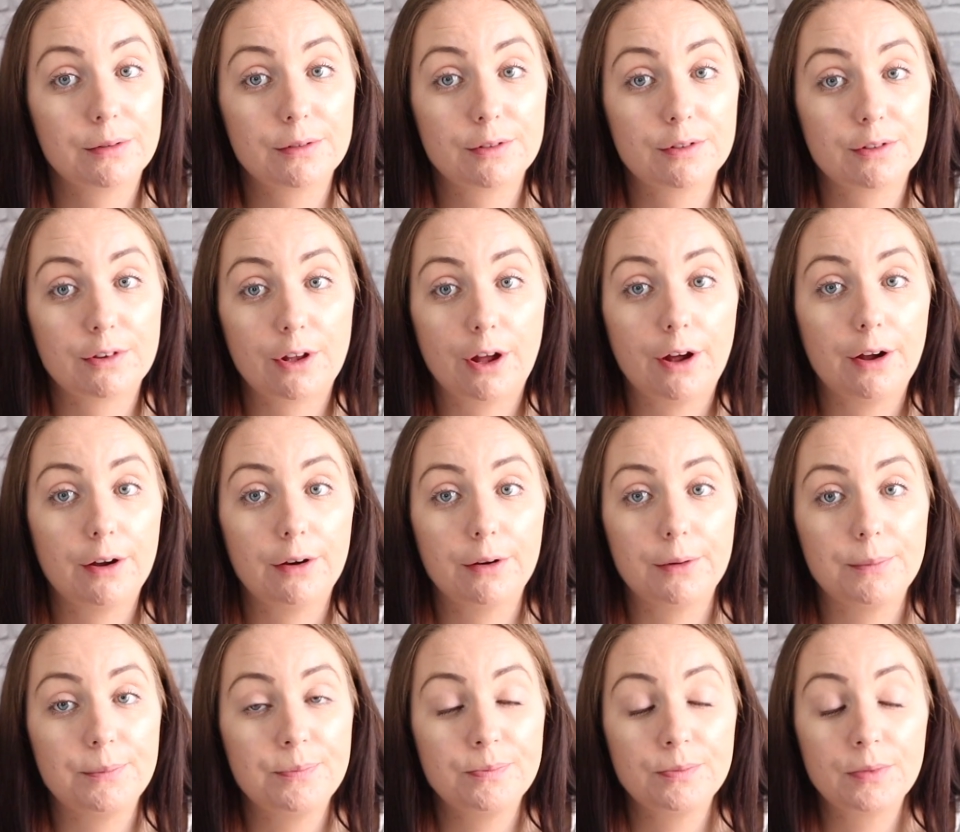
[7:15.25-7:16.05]

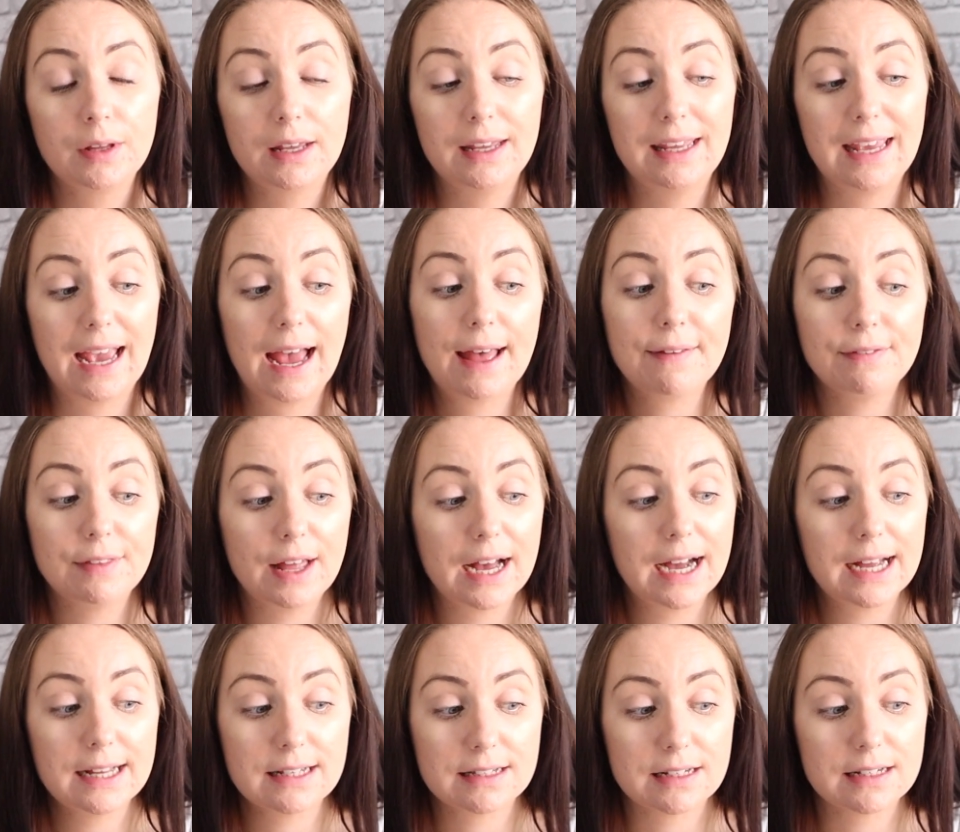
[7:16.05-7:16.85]
So yeah,
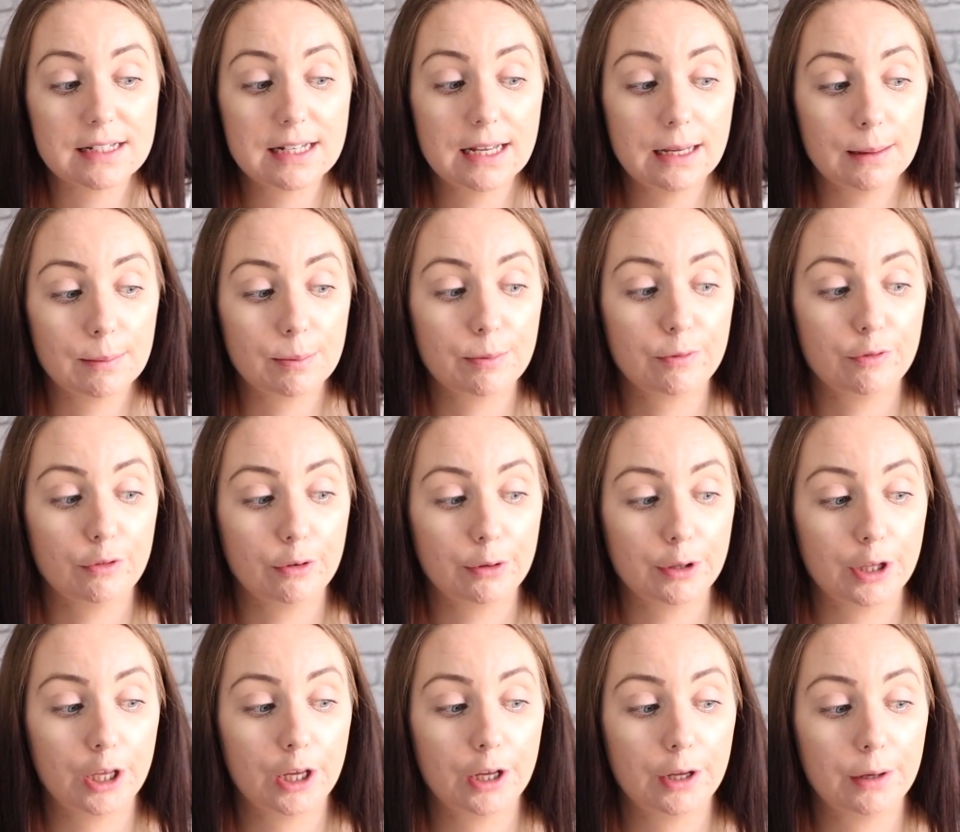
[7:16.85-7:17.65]
that is a tip
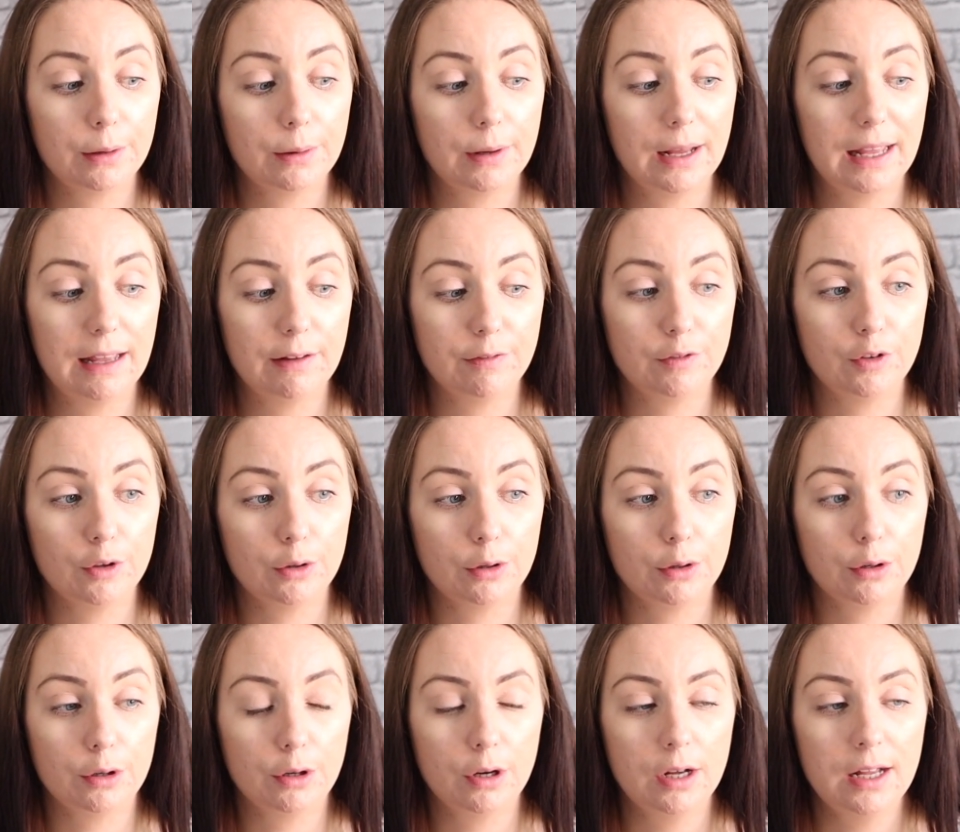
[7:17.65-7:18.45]
for you. If
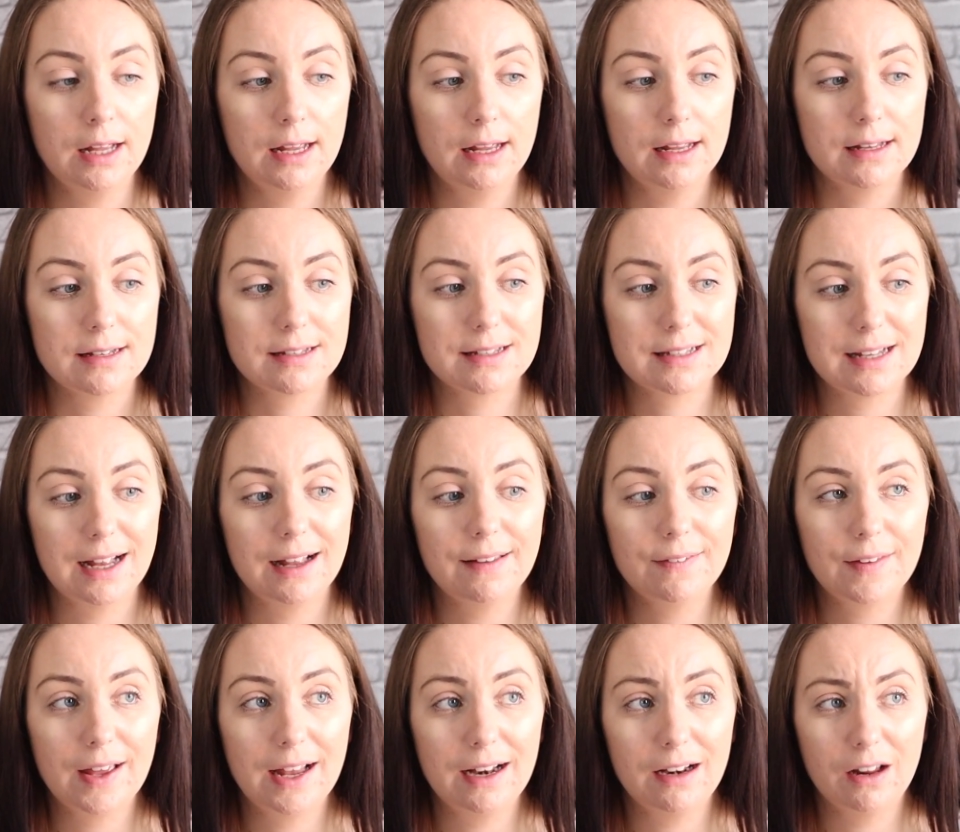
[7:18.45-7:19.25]
you're
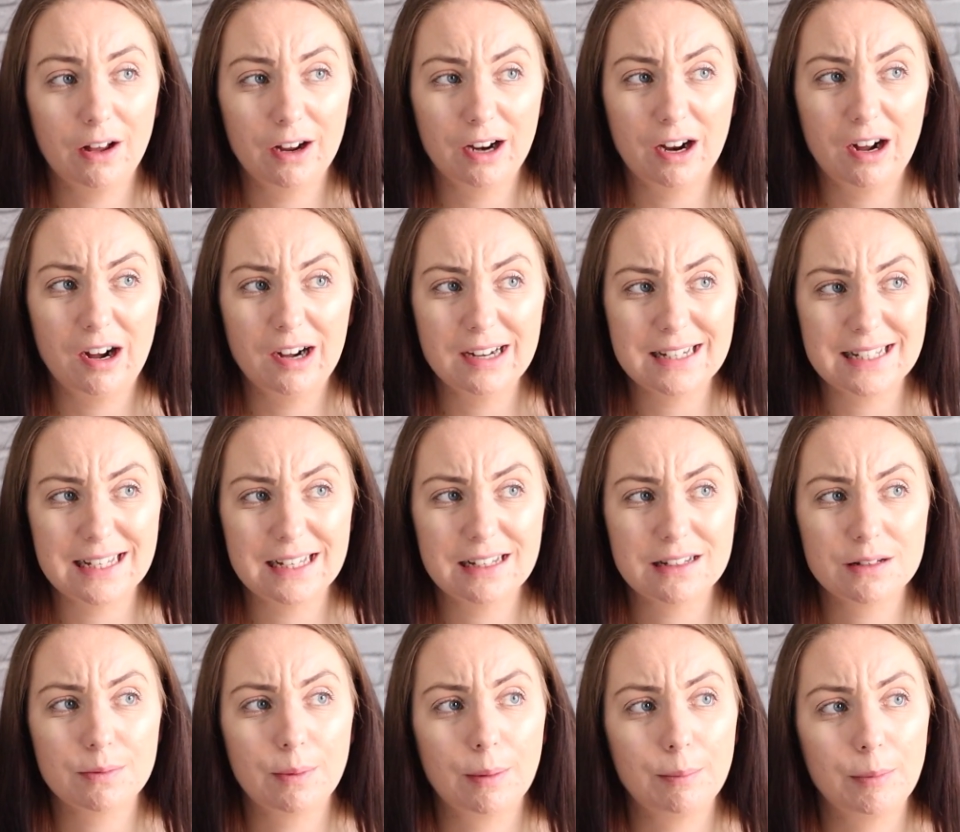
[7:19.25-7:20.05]
sat there like I
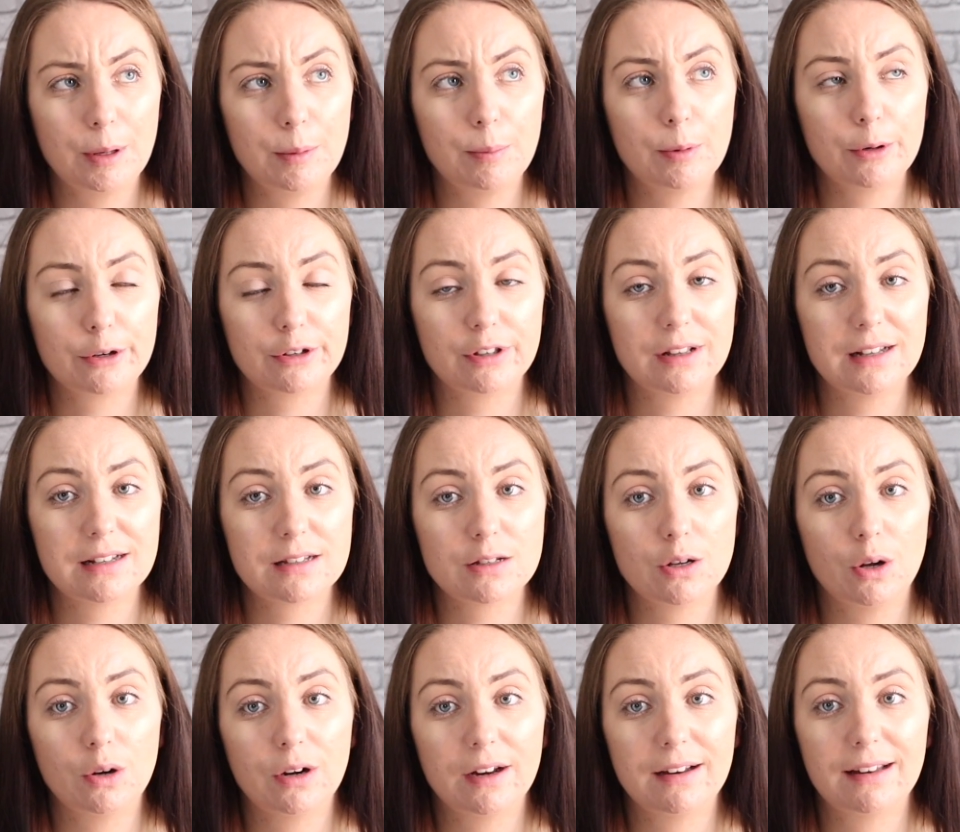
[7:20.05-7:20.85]
did when we booked
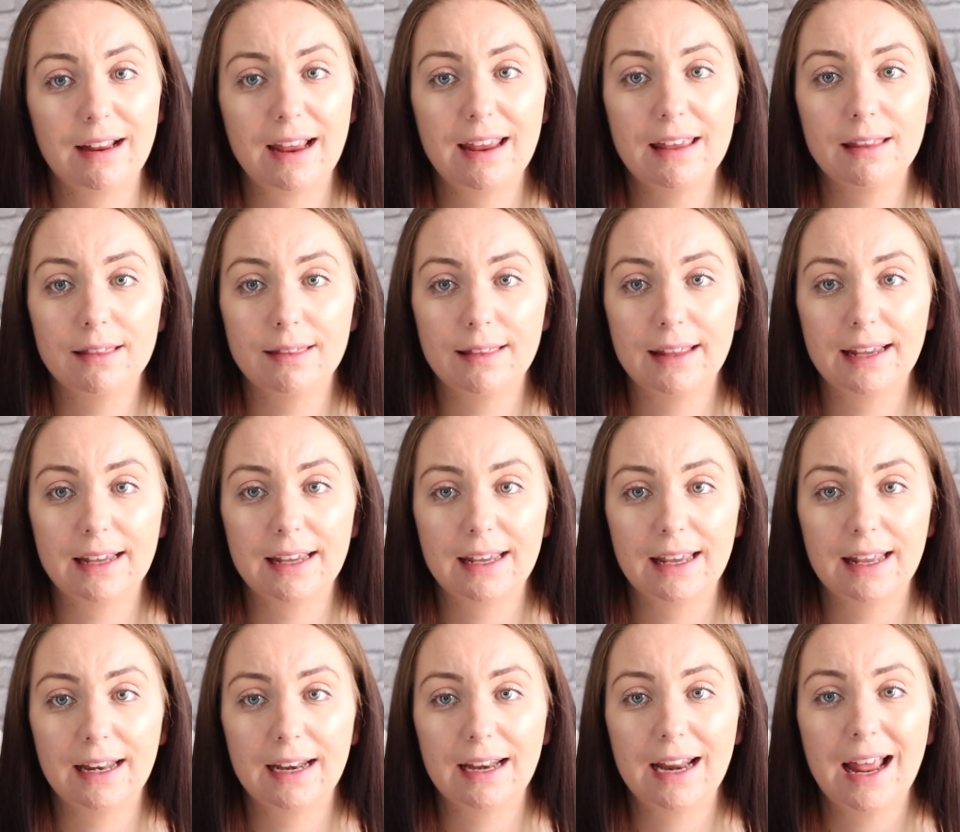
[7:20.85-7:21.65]
this holiday
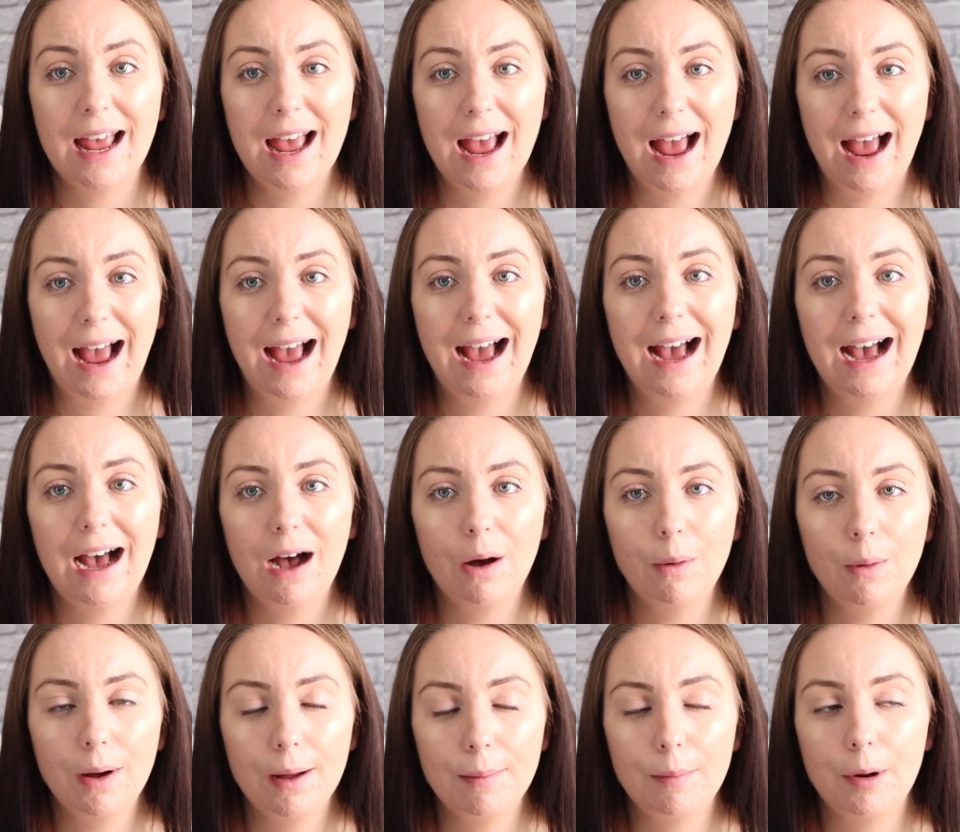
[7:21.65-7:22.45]
thinking,
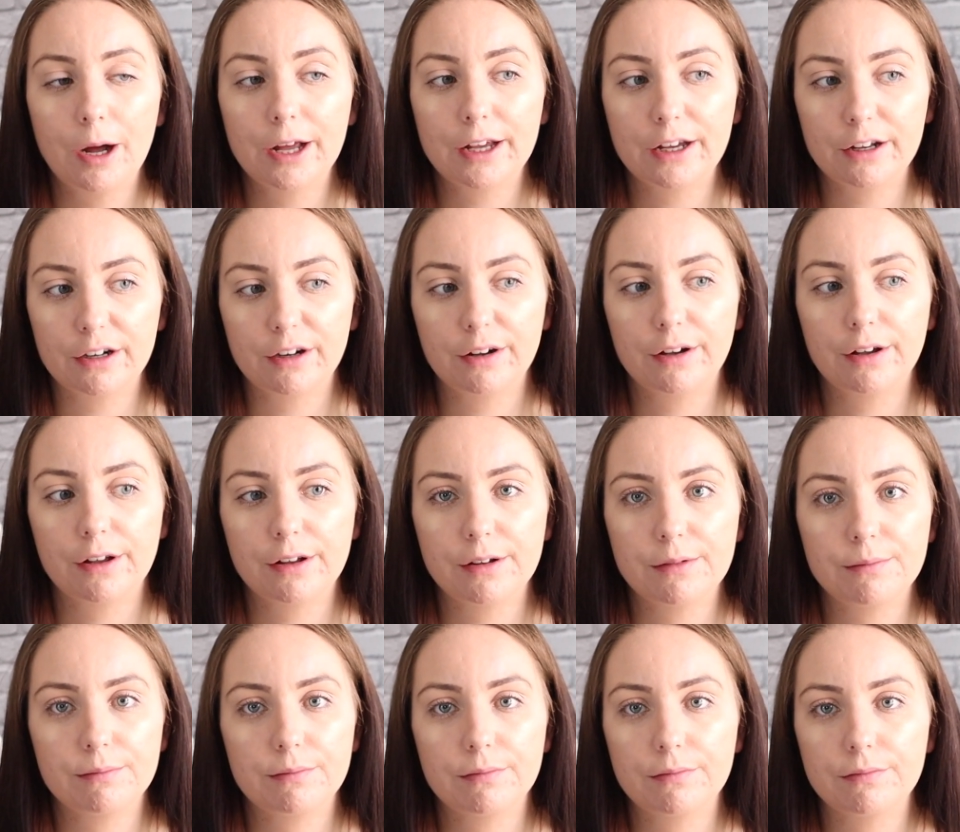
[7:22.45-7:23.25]
how am I going
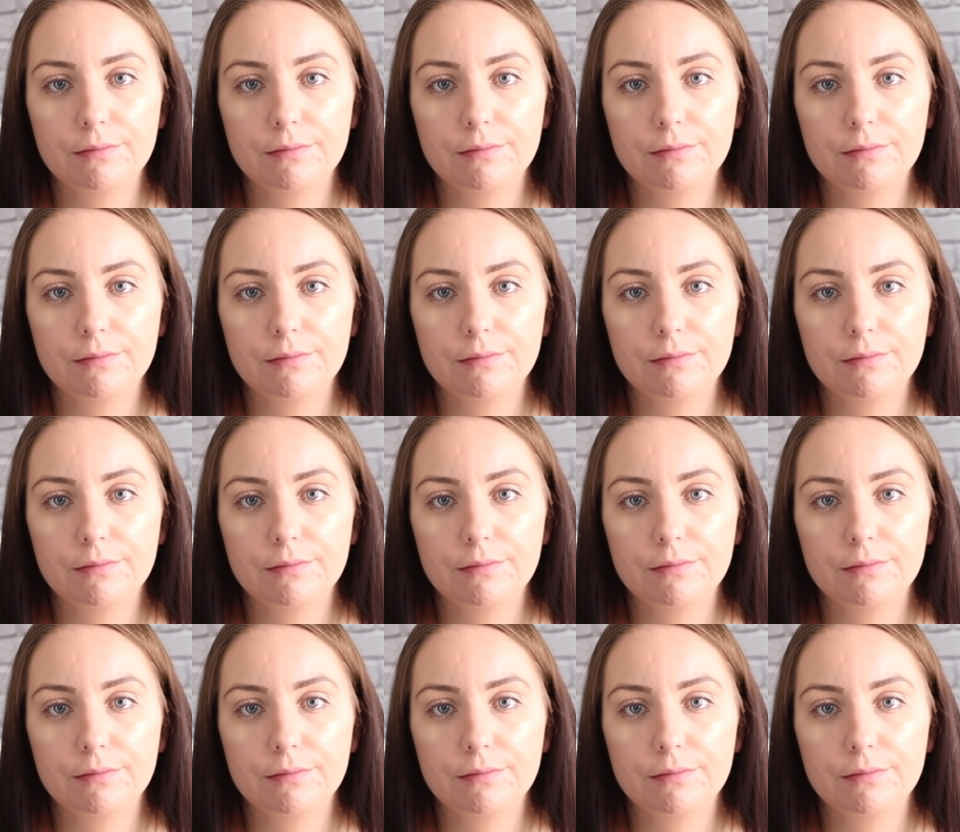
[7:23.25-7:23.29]
to